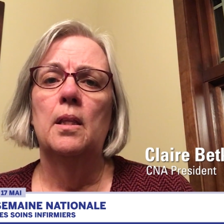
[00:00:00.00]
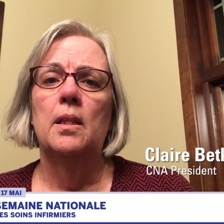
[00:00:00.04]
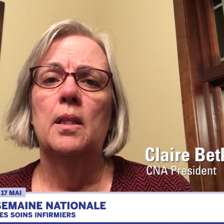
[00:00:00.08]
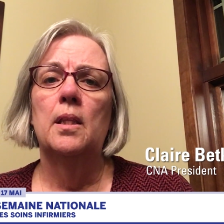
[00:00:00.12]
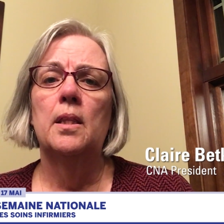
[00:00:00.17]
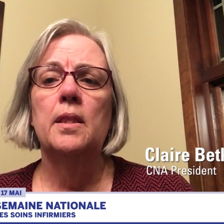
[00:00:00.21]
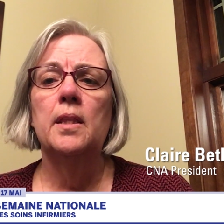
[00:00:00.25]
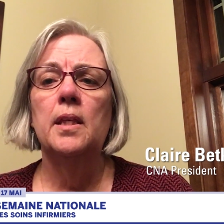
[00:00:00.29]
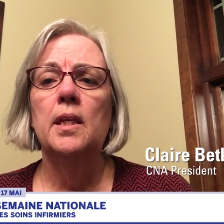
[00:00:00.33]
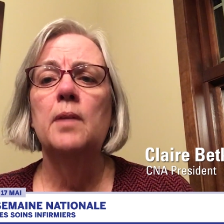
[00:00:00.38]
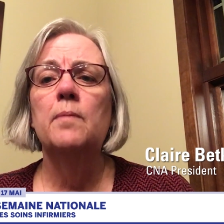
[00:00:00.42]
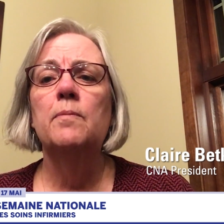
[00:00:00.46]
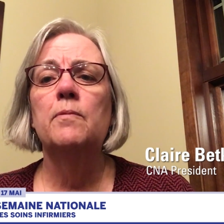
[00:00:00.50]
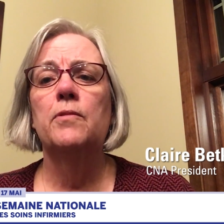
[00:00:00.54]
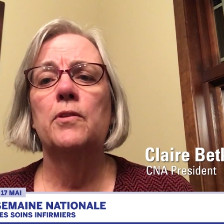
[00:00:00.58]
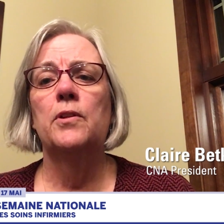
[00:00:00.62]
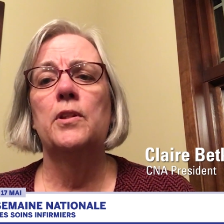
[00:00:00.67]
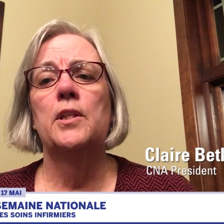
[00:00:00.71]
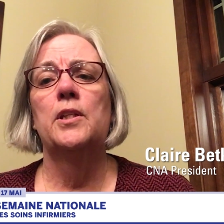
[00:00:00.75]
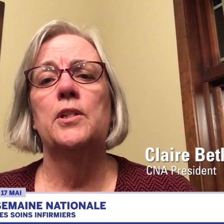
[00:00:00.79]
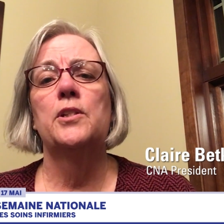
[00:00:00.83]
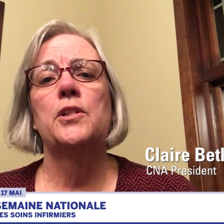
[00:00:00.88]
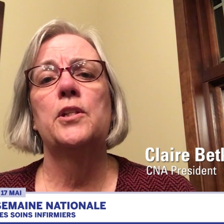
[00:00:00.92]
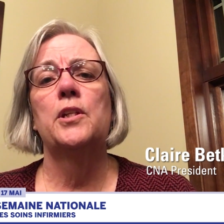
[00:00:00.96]
The theme for
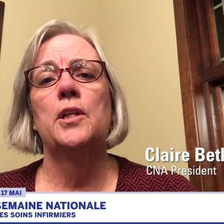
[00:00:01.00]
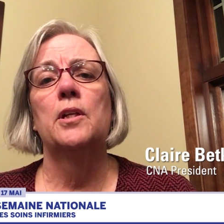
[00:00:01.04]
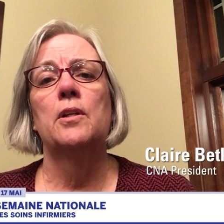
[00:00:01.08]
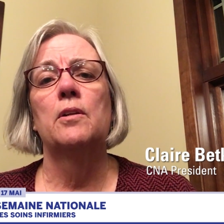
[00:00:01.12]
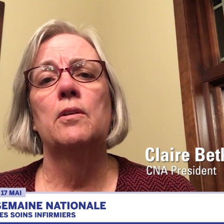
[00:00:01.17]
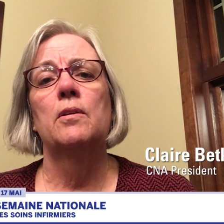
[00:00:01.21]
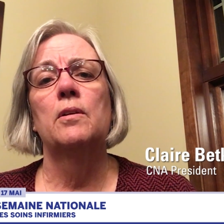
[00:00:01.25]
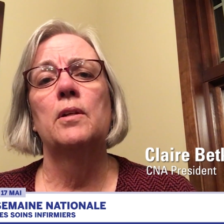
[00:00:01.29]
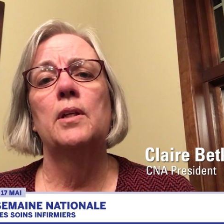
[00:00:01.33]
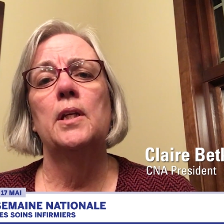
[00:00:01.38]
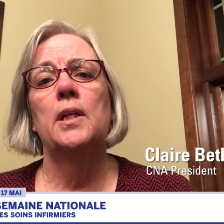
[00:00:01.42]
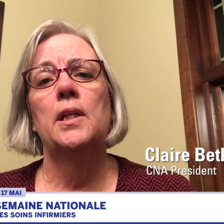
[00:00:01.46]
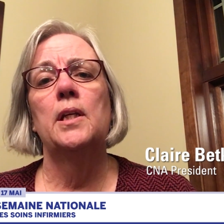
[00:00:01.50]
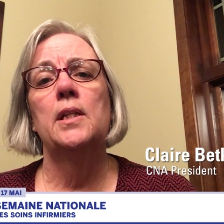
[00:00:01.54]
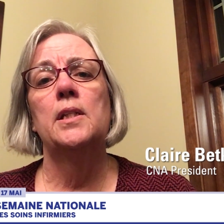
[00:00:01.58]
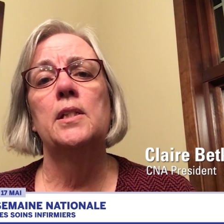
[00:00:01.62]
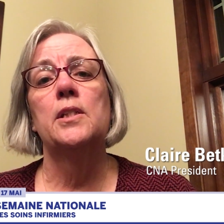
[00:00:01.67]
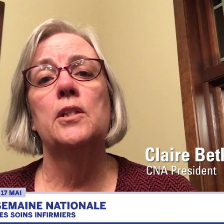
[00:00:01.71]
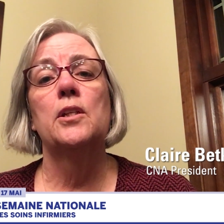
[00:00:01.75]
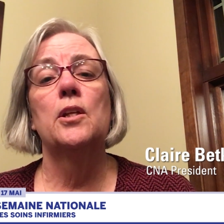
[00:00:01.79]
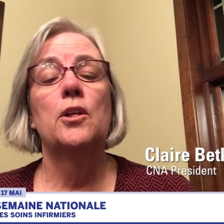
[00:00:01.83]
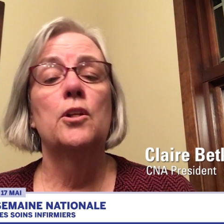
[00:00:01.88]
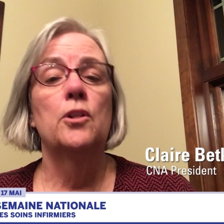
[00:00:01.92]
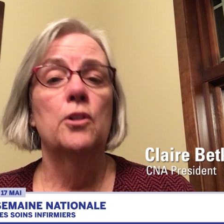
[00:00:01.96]
this year
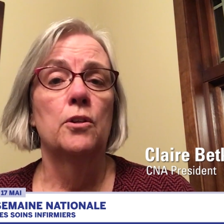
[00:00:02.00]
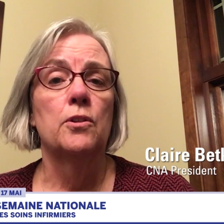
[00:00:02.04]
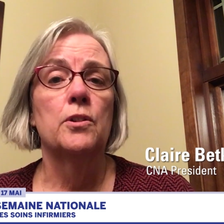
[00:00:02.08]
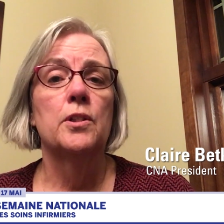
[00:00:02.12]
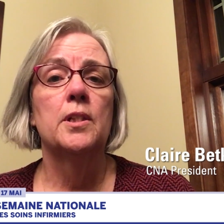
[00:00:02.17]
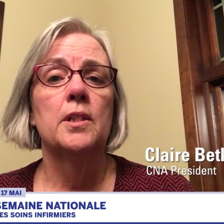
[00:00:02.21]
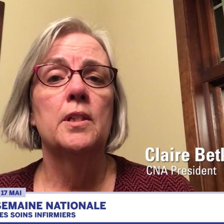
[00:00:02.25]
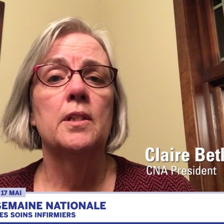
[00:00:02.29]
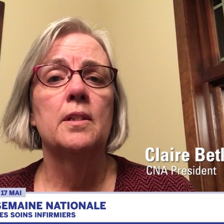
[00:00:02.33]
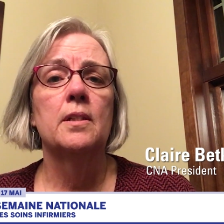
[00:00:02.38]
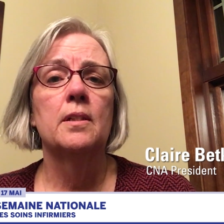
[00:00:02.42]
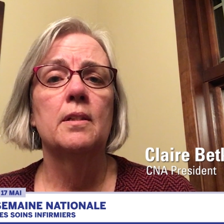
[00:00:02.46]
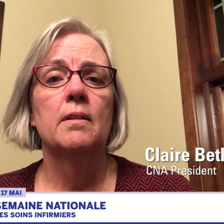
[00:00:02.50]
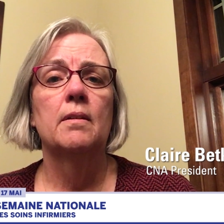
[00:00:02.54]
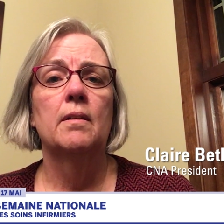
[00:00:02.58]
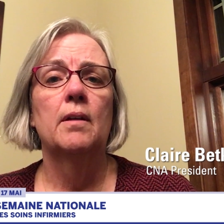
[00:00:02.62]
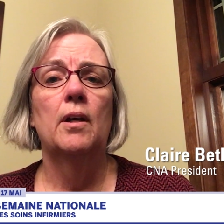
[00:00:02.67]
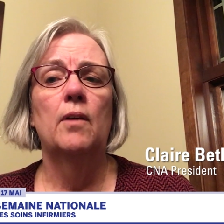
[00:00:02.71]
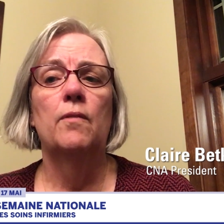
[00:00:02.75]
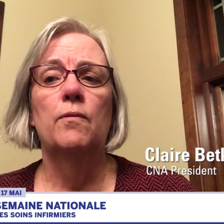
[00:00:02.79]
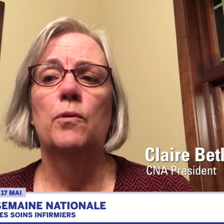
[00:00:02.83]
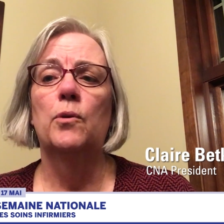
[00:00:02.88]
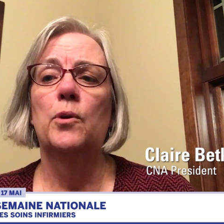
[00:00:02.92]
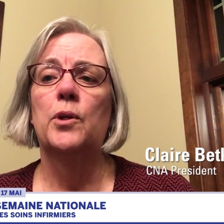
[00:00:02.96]
is Nurses,
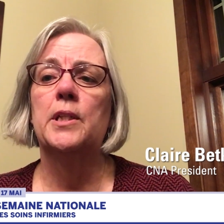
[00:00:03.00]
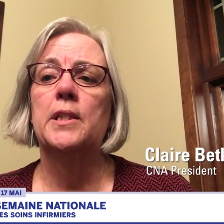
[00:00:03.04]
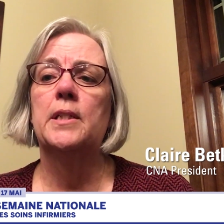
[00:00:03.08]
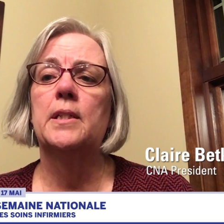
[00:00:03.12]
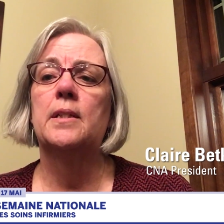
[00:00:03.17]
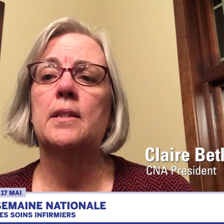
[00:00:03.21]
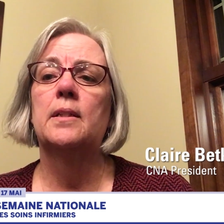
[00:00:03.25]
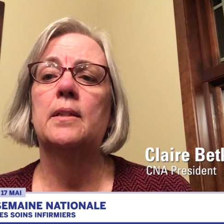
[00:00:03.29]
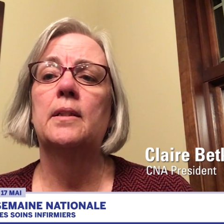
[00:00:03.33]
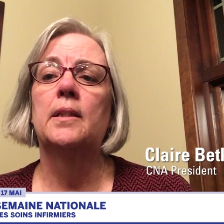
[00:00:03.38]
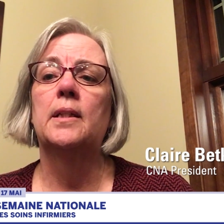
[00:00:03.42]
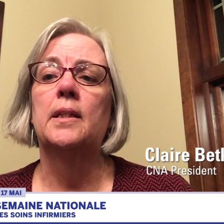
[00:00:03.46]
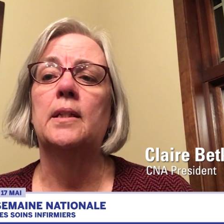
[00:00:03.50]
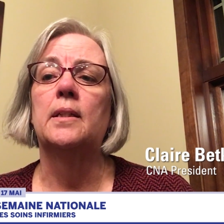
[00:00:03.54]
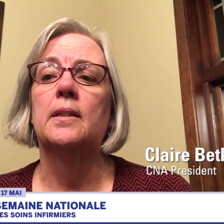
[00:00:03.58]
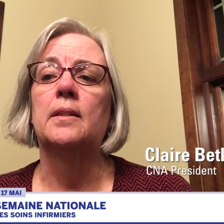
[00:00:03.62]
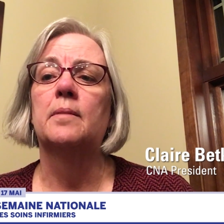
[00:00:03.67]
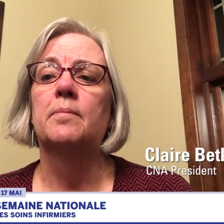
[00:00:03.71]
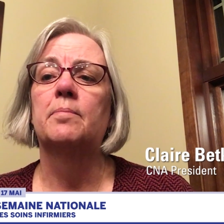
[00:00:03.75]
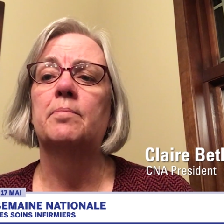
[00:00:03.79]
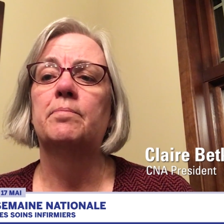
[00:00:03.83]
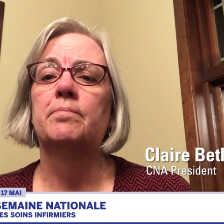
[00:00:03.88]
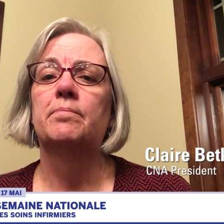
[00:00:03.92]
a Voice to Lead,